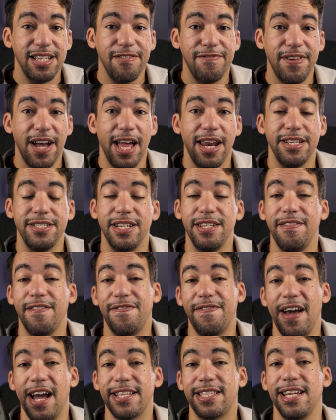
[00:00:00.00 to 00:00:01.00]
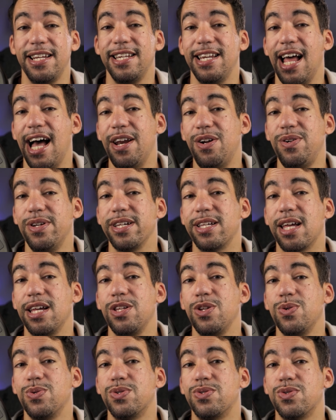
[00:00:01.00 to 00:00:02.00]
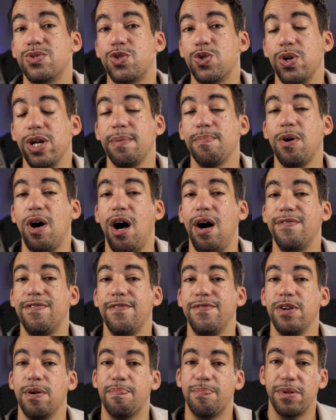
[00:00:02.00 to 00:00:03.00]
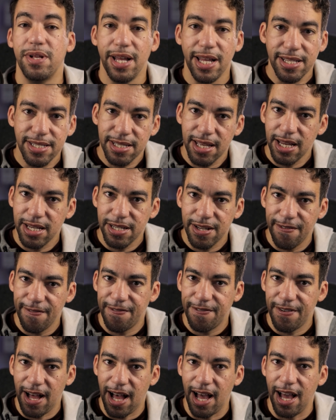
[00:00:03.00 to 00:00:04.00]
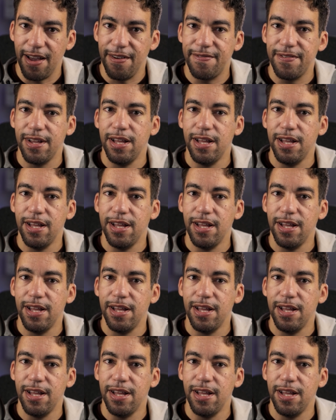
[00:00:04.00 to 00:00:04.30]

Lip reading: advantage in the fact that not only can you stream off of your PlayStation 5,